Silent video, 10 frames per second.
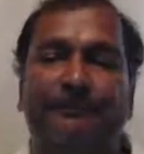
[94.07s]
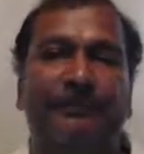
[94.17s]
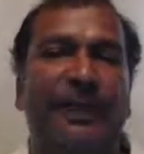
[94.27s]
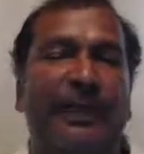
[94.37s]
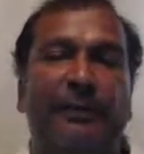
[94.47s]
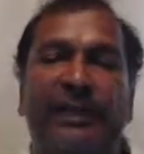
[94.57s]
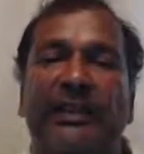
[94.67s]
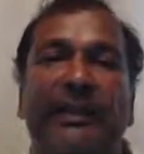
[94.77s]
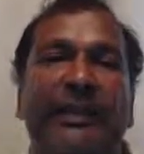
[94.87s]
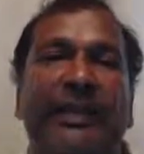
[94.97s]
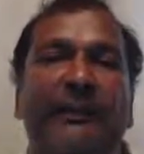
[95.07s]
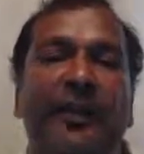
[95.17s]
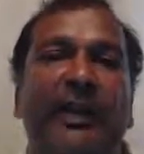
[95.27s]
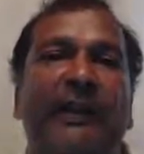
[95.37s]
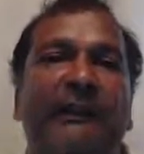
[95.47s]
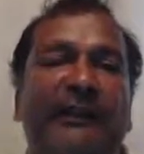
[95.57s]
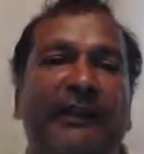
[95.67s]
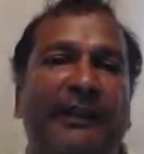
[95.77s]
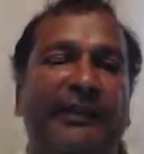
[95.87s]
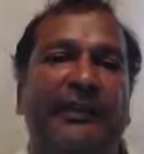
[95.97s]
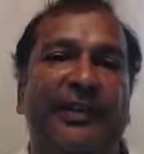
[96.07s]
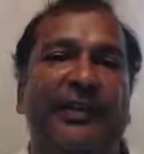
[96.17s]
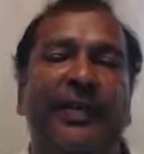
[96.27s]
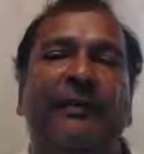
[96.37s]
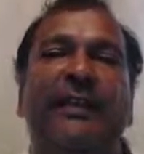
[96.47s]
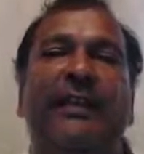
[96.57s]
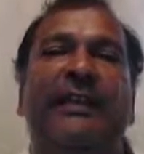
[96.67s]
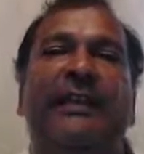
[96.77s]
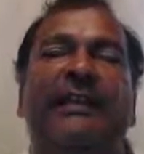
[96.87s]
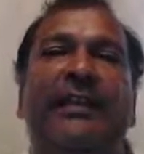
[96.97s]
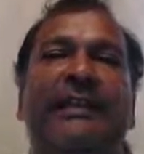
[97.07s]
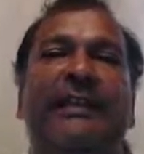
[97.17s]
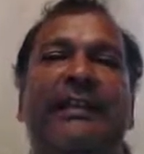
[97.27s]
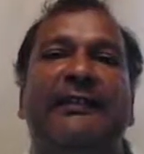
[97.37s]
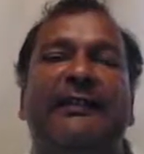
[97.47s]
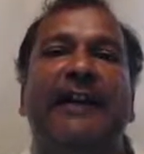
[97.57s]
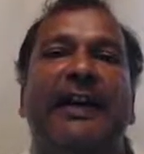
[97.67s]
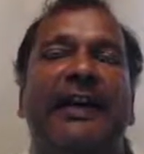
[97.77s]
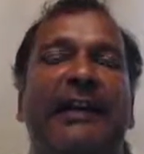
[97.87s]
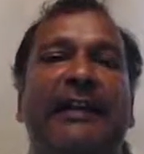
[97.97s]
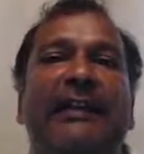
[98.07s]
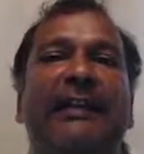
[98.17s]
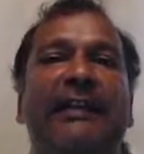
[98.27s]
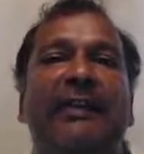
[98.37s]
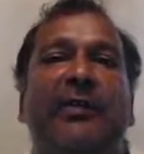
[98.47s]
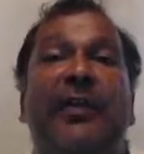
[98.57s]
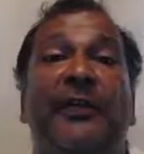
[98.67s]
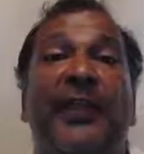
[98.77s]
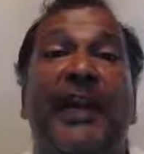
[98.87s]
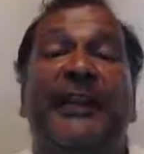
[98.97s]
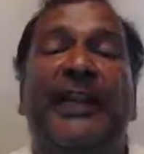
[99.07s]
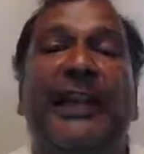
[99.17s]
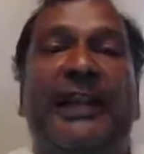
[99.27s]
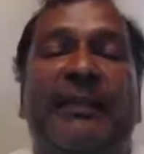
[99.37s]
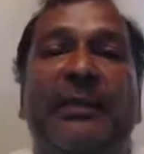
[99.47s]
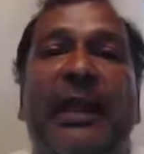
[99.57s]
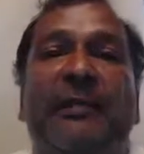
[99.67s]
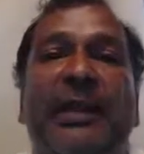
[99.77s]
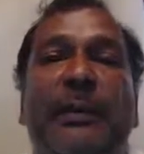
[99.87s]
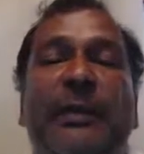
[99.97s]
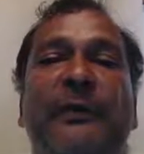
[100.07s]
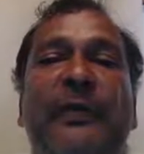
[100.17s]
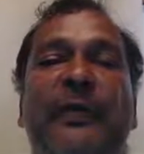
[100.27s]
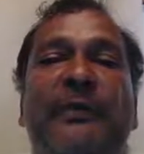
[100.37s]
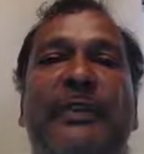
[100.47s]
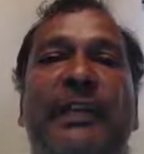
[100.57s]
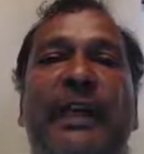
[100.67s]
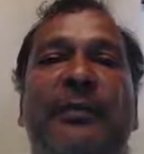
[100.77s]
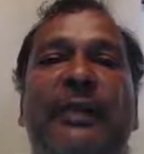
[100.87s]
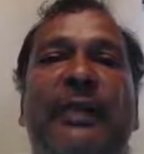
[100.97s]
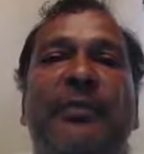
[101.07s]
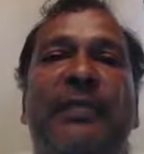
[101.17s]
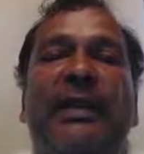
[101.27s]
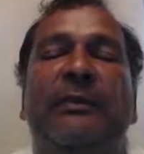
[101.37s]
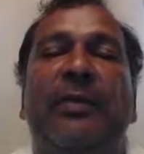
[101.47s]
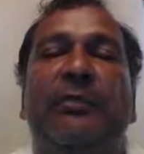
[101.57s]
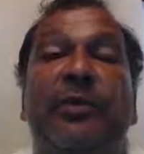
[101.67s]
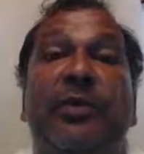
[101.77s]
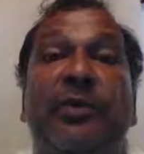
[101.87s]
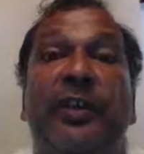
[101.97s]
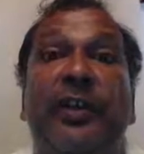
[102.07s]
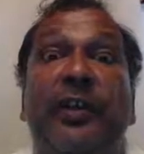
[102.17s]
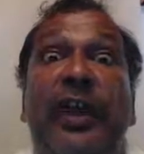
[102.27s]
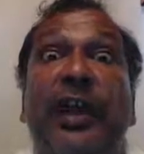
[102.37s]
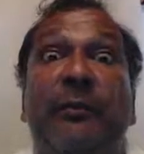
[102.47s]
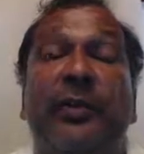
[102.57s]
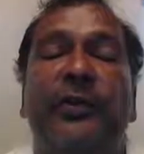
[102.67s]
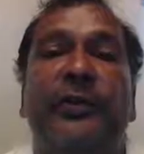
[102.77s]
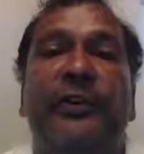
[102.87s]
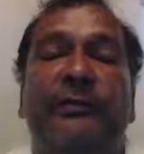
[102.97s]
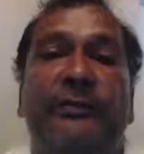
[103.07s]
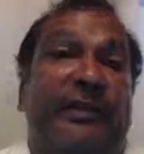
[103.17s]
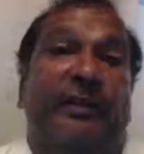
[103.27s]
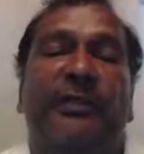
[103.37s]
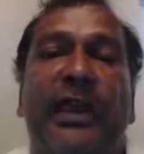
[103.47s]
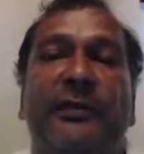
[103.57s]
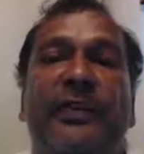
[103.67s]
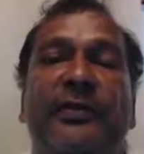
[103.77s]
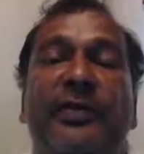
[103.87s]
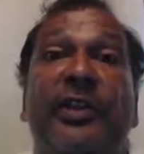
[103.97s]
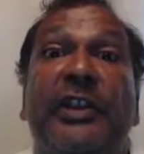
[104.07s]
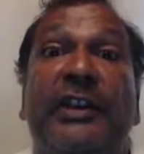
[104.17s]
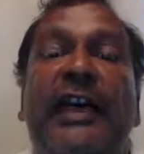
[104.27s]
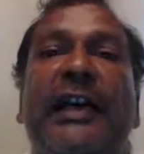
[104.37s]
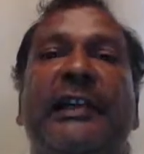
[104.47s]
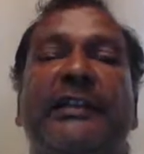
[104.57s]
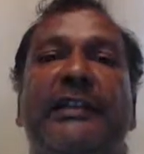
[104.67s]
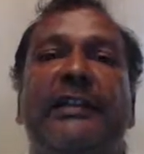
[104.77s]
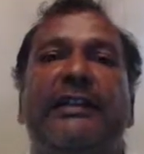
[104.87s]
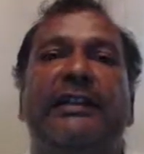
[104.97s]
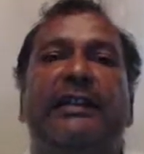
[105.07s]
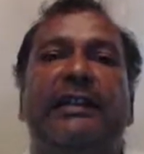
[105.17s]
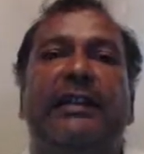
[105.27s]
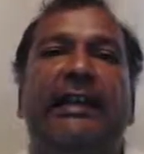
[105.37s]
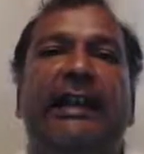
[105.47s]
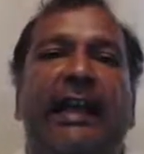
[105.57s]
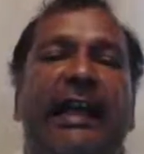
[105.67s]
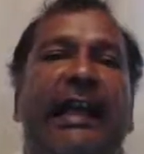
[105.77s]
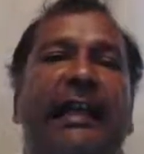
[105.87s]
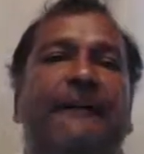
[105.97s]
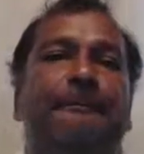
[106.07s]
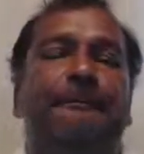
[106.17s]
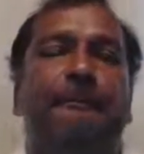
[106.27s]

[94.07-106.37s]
help their team with, is just coming in there and identifying what they think might be a performance gap and helping them to prove it or not prove it. Sometimes it's really not. And